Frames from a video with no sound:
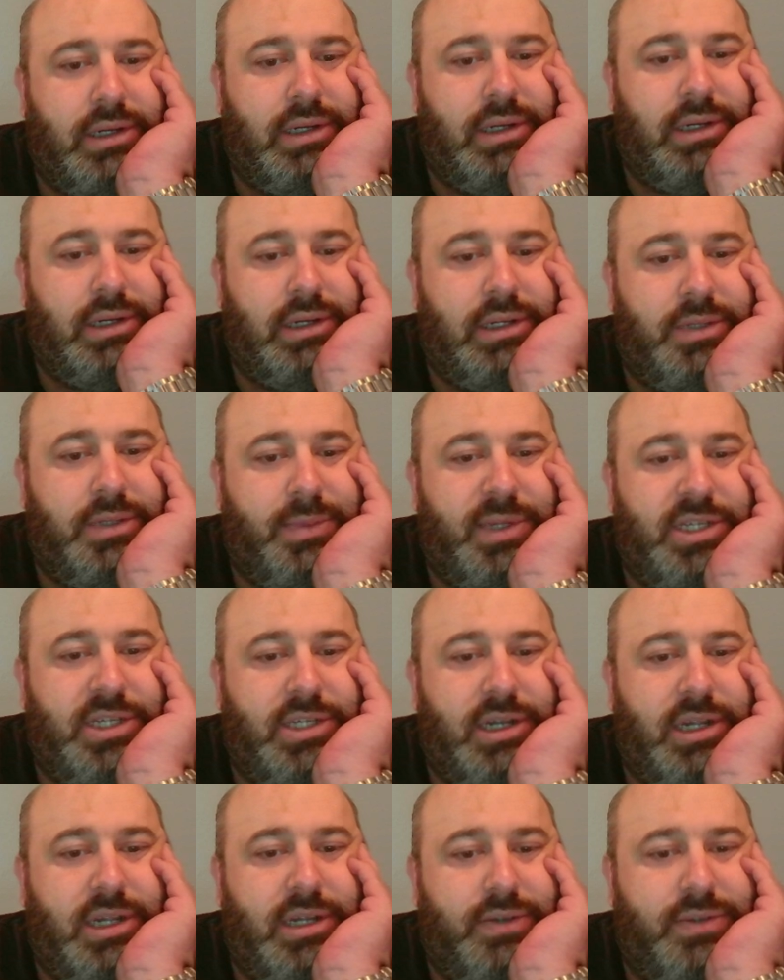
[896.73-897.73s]
This makes a
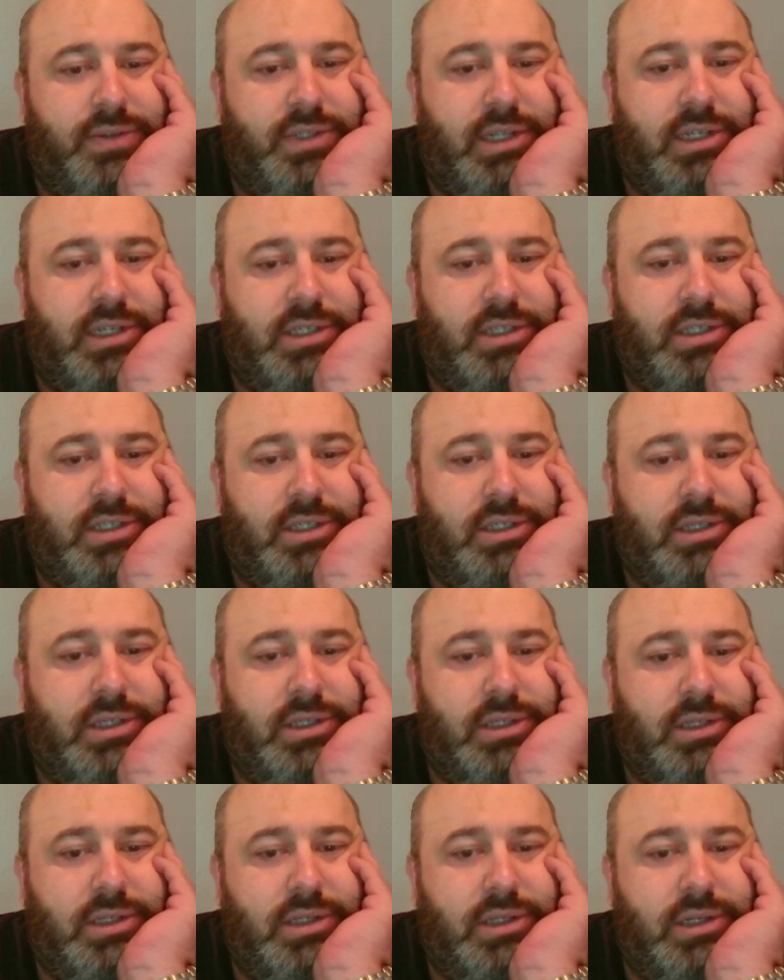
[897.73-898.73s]
lot of sense.
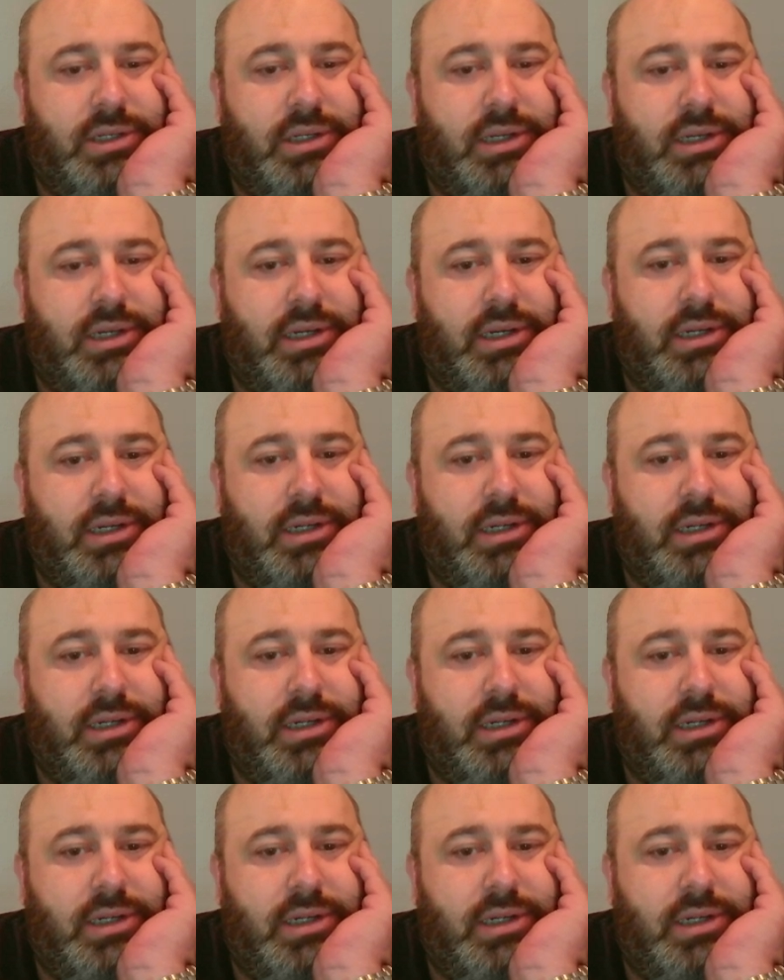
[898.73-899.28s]
Yeah.